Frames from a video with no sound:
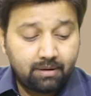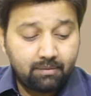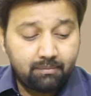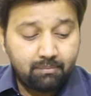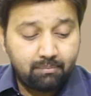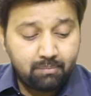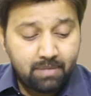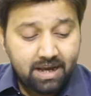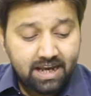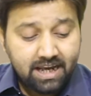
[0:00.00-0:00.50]

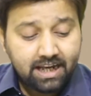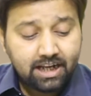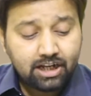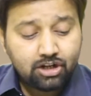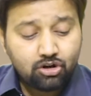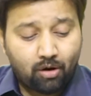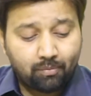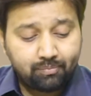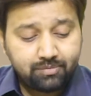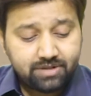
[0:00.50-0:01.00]

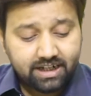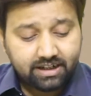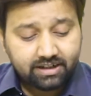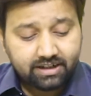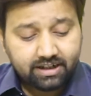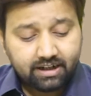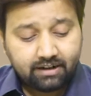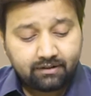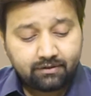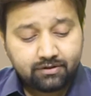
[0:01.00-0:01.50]
Main
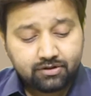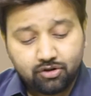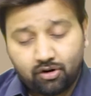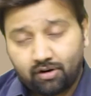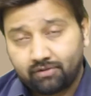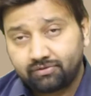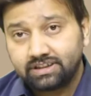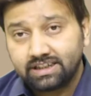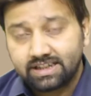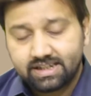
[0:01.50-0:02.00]
objectives
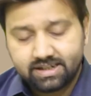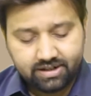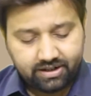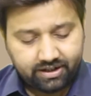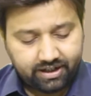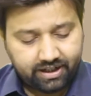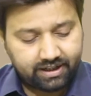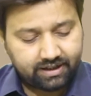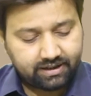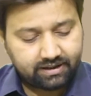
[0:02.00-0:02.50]
of this
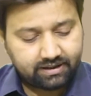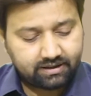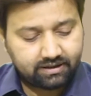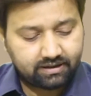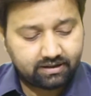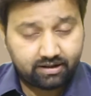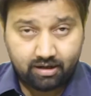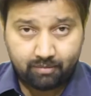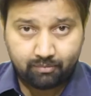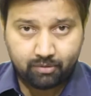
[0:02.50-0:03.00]
study.
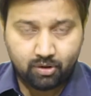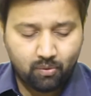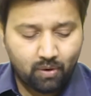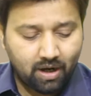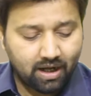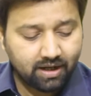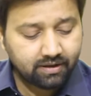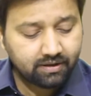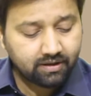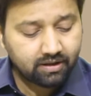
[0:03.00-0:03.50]
Number
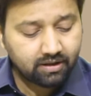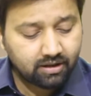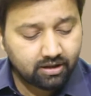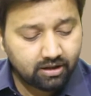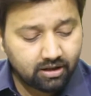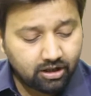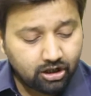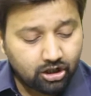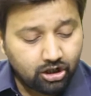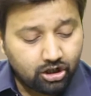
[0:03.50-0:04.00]

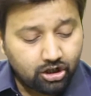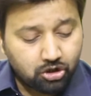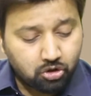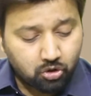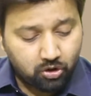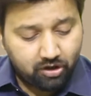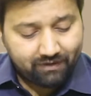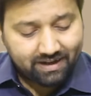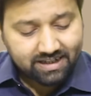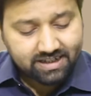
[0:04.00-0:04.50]
1,
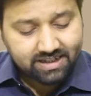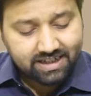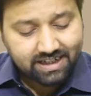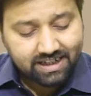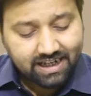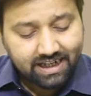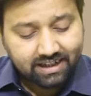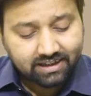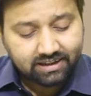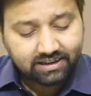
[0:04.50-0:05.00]
to
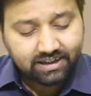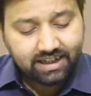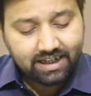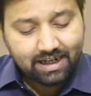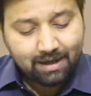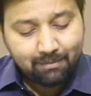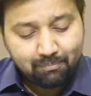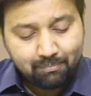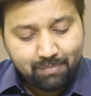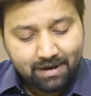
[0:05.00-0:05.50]
investigate
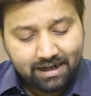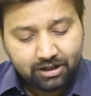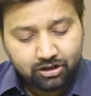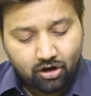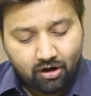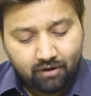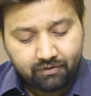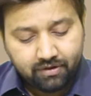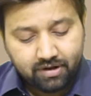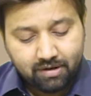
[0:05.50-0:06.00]
the impact
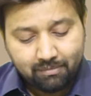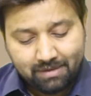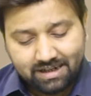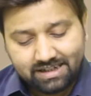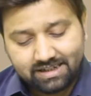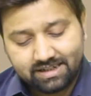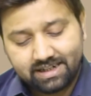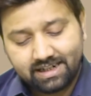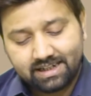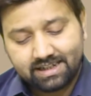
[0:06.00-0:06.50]
of
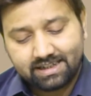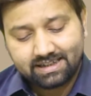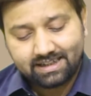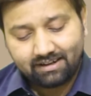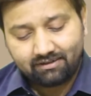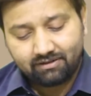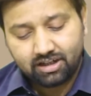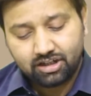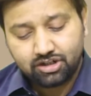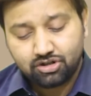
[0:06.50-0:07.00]
domestic
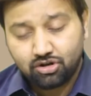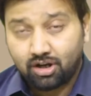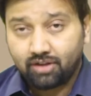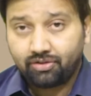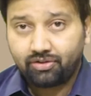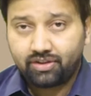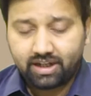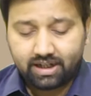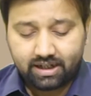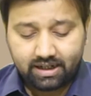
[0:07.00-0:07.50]
sewage
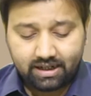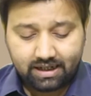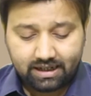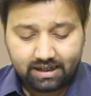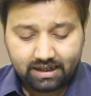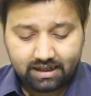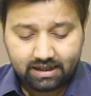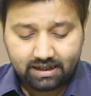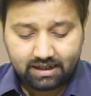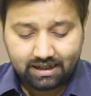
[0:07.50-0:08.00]
on the
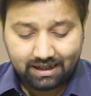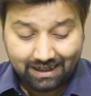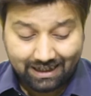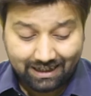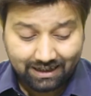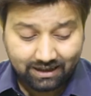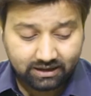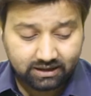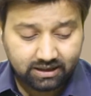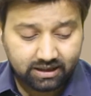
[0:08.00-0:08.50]

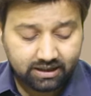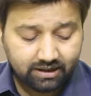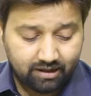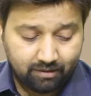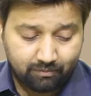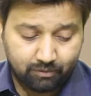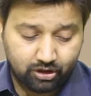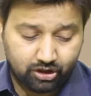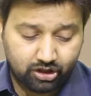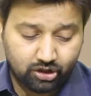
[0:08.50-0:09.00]
health.
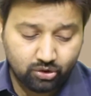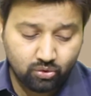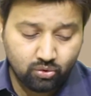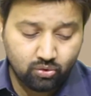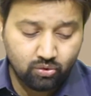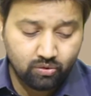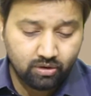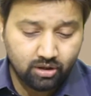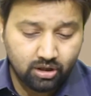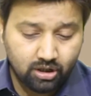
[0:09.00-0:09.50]
Number
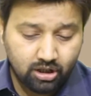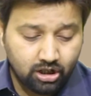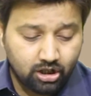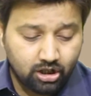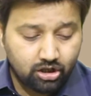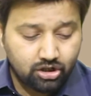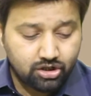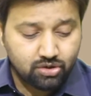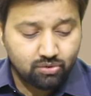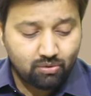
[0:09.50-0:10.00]
2,
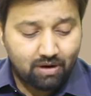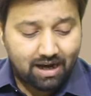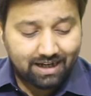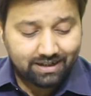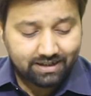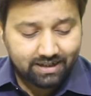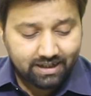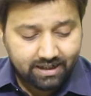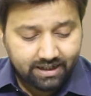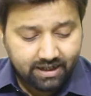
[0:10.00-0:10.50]
to
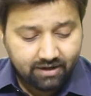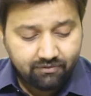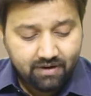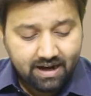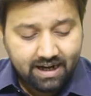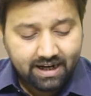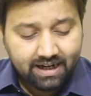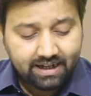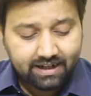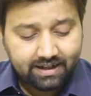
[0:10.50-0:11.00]

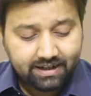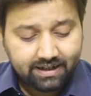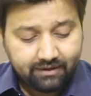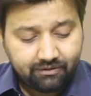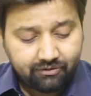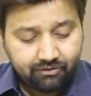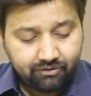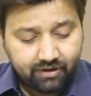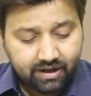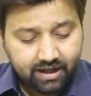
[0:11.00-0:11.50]
identify
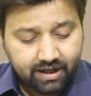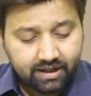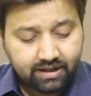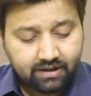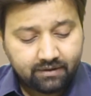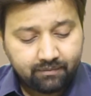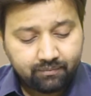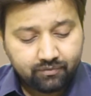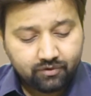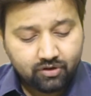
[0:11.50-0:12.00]

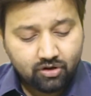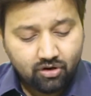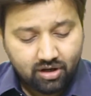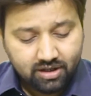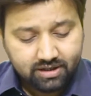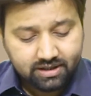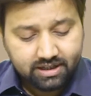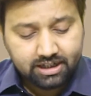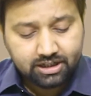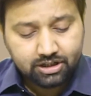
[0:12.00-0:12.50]
different
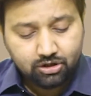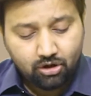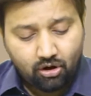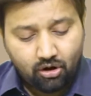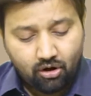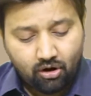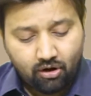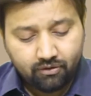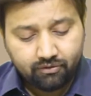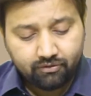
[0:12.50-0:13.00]
causes
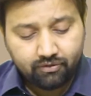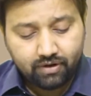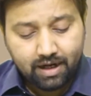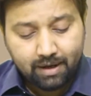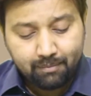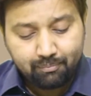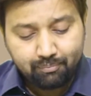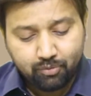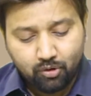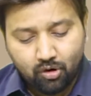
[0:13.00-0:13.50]
of
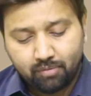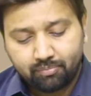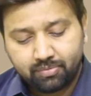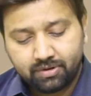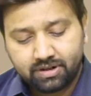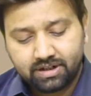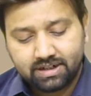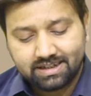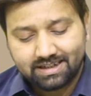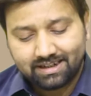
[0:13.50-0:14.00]

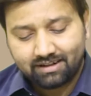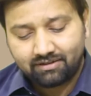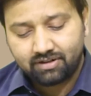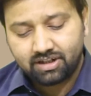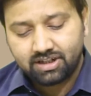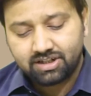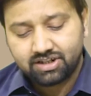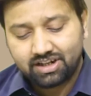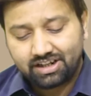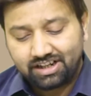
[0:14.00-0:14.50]
improper
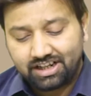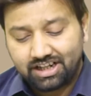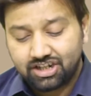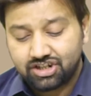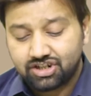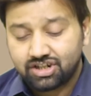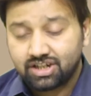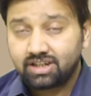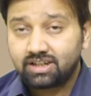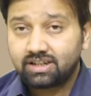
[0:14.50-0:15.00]
sewage
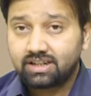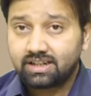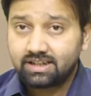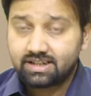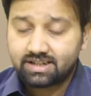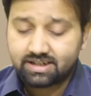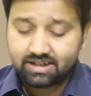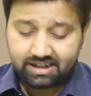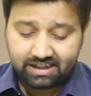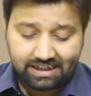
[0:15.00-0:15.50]
conditions in
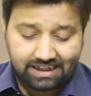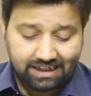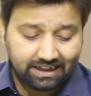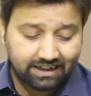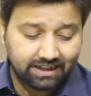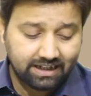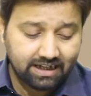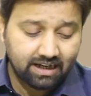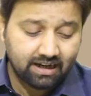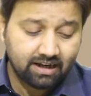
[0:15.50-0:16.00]
study
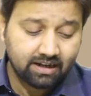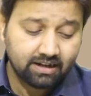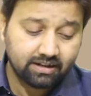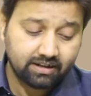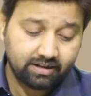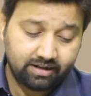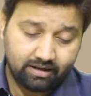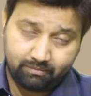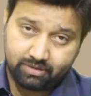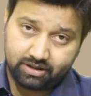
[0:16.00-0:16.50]

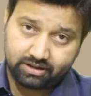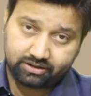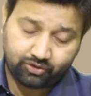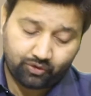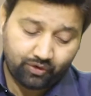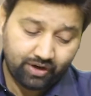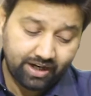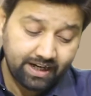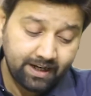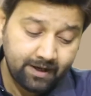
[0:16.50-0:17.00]
area. Number
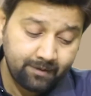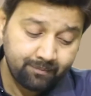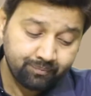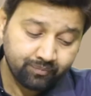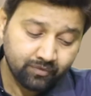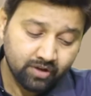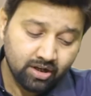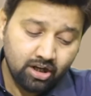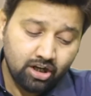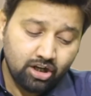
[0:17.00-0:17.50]

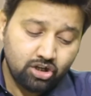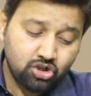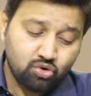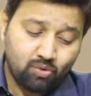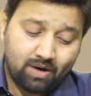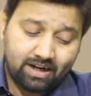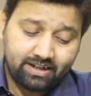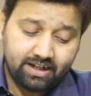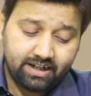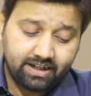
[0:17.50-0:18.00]
3,
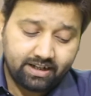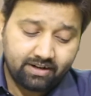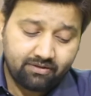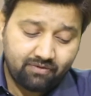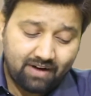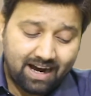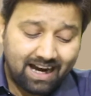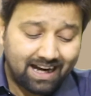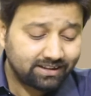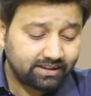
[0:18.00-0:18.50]
to
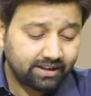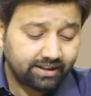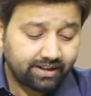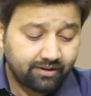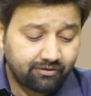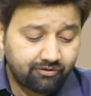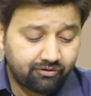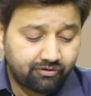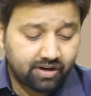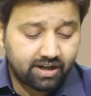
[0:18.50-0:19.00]
identify the
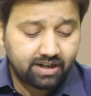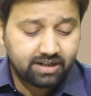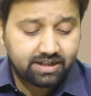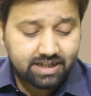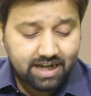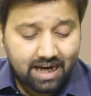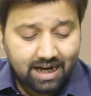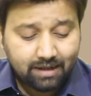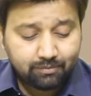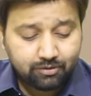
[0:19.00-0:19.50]
different
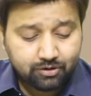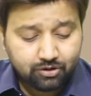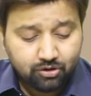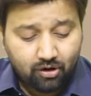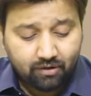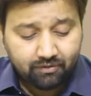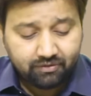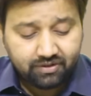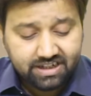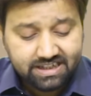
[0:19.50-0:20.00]
types
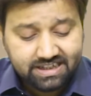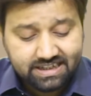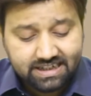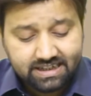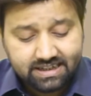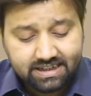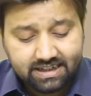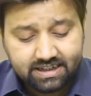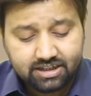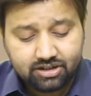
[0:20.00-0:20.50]
of
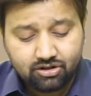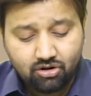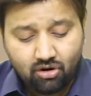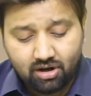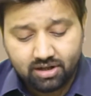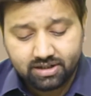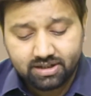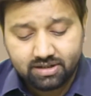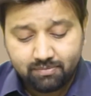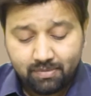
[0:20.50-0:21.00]
diseases
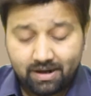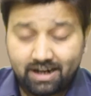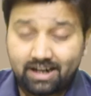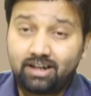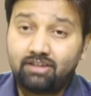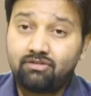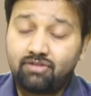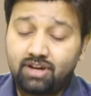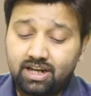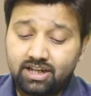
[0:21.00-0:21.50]
caused
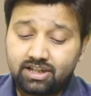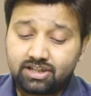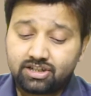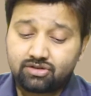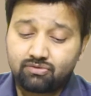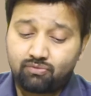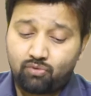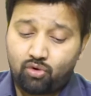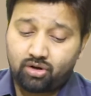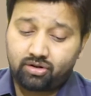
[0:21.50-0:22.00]
by
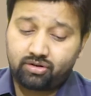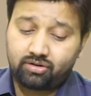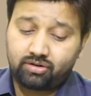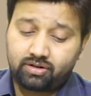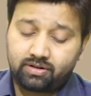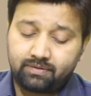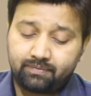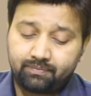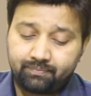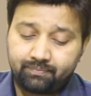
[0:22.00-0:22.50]
wastewater.